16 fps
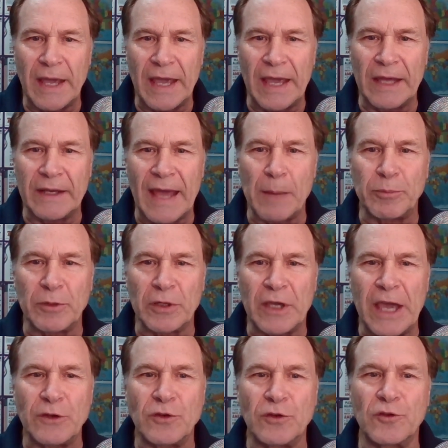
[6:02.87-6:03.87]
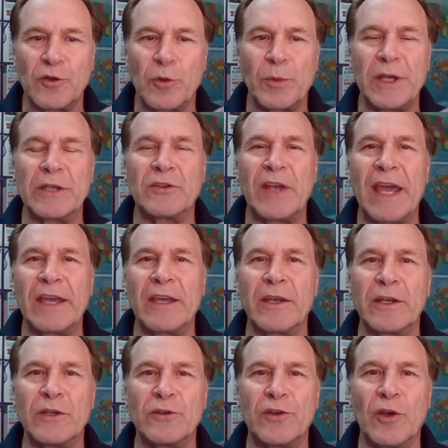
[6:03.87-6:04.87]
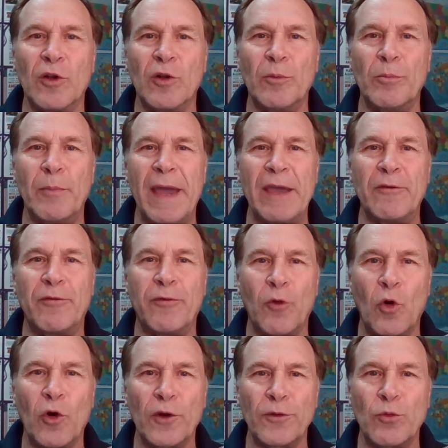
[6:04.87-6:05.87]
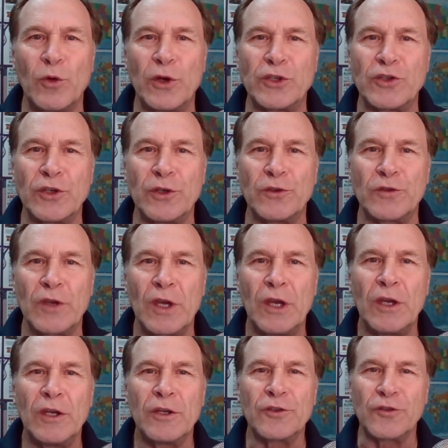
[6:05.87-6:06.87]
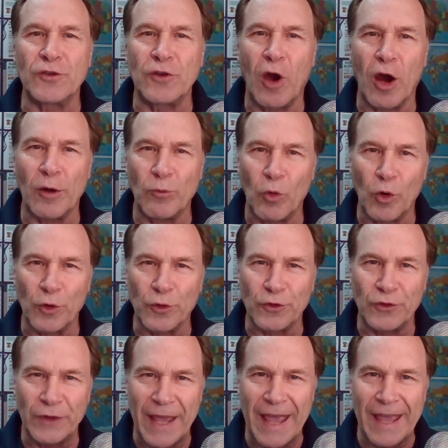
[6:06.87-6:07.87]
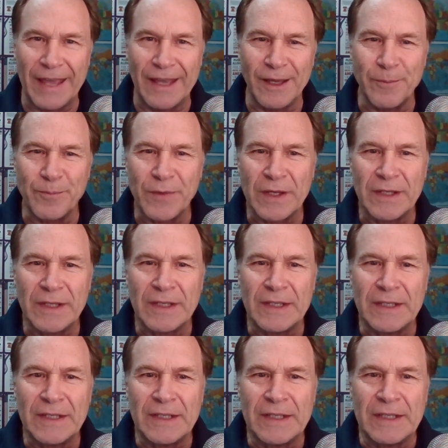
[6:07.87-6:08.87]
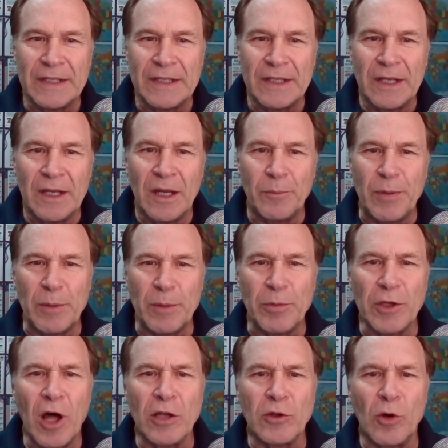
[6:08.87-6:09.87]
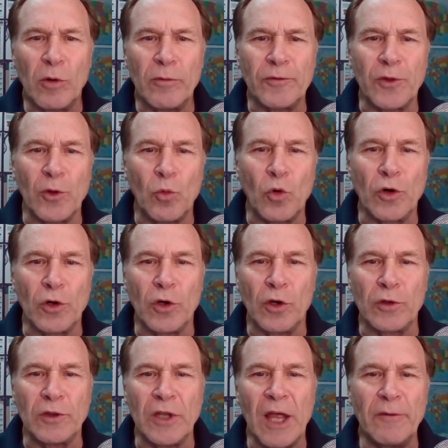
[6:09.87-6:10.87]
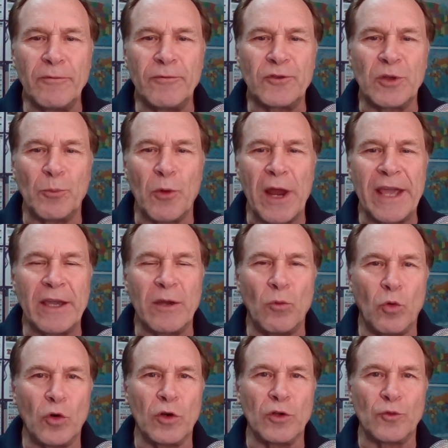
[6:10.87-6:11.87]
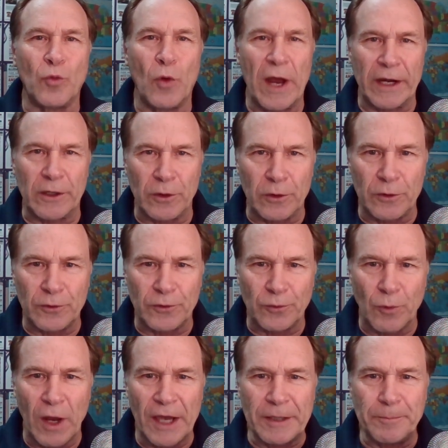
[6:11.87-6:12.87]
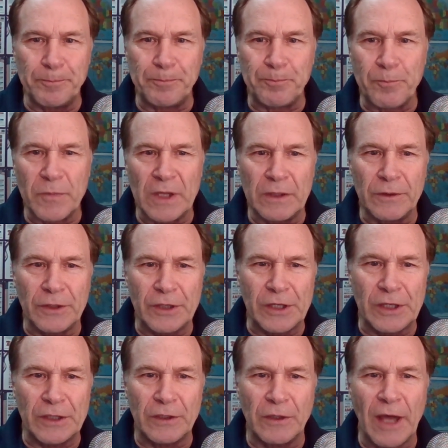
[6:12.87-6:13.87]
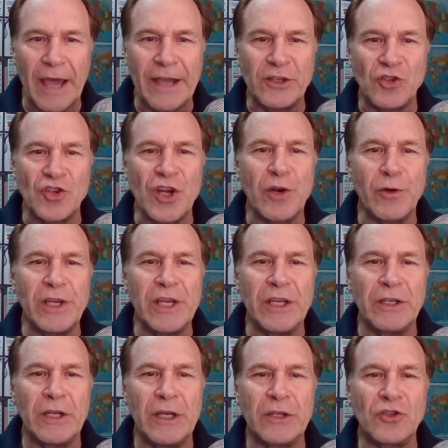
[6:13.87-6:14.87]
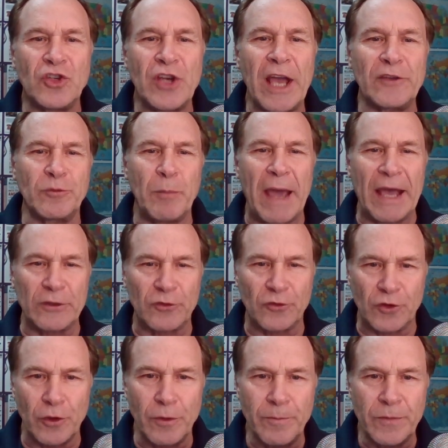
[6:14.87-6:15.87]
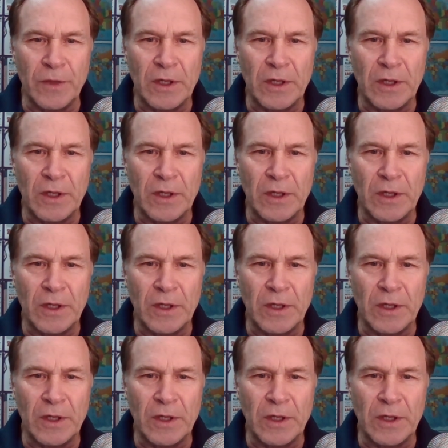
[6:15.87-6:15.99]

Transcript: and applications are being taken until May 4th, which is Star Wars Day. People all over the world love to break world records, right? The Nigerian chess master